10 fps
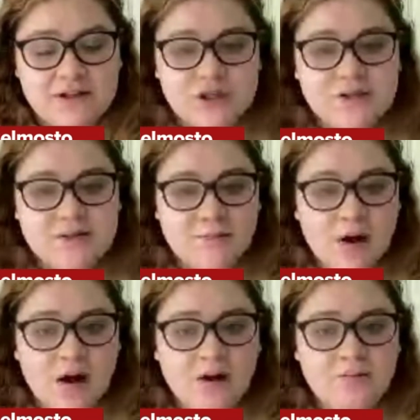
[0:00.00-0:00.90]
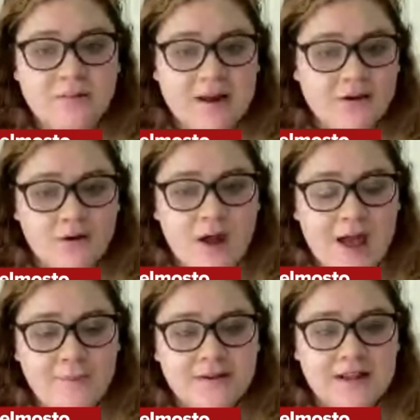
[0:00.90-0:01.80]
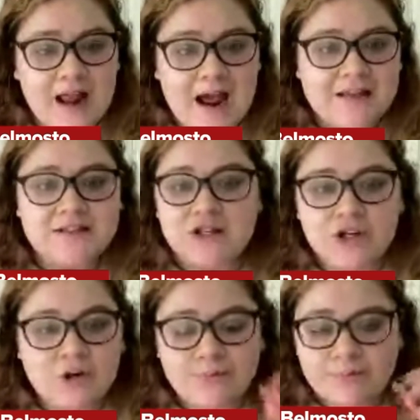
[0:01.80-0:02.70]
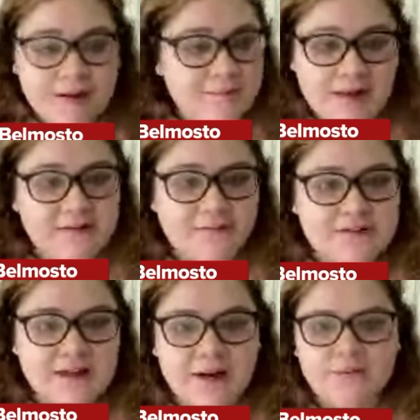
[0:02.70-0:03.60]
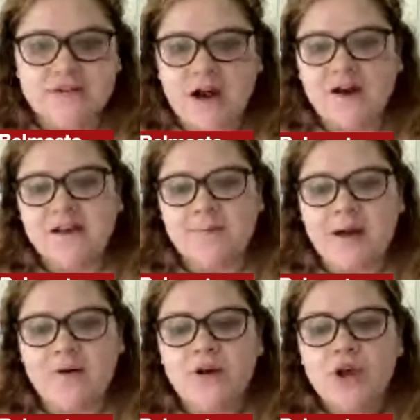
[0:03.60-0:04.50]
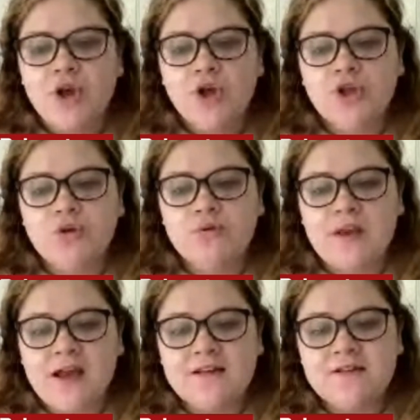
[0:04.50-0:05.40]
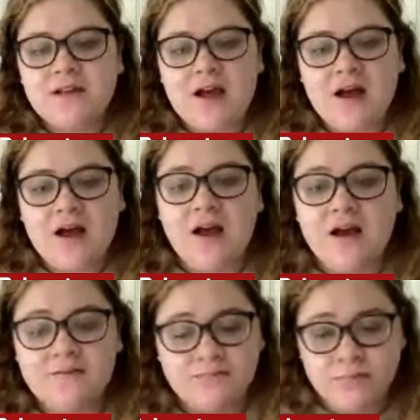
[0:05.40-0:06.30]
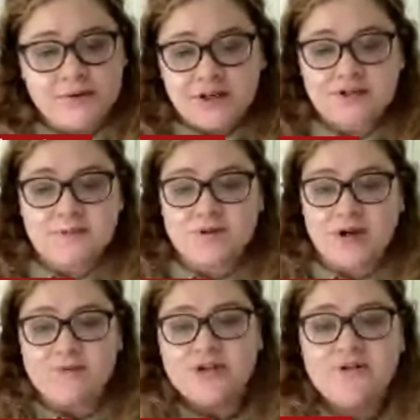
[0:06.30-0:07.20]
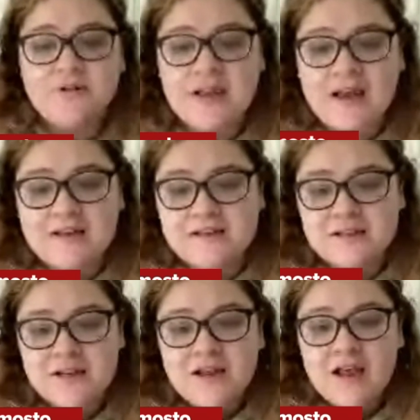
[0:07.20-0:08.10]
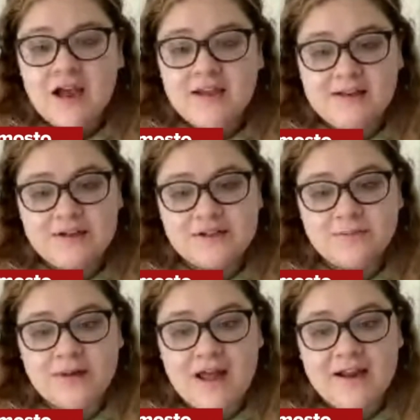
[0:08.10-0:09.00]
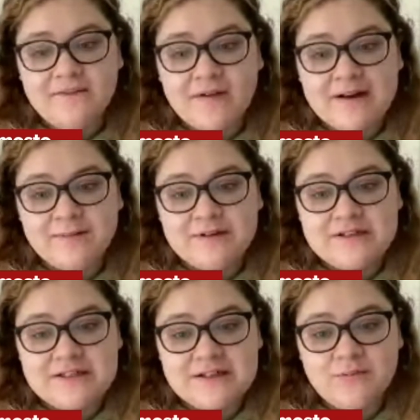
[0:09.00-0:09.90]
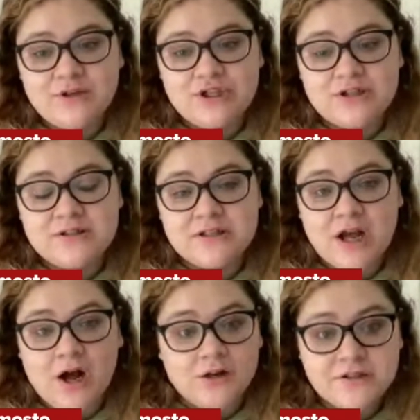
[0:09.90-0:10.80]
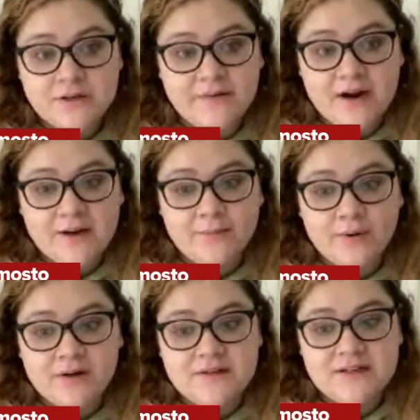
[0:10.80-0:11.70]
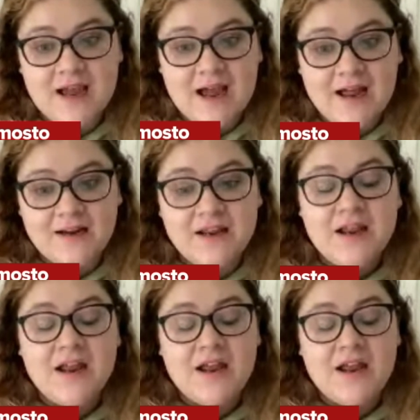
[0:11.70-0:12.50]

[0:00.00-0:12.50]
such a small micro habit that has big benefits, like I was talking about. You get, with your subscription, you get a year's supply of vitamin D, which is also very important to add.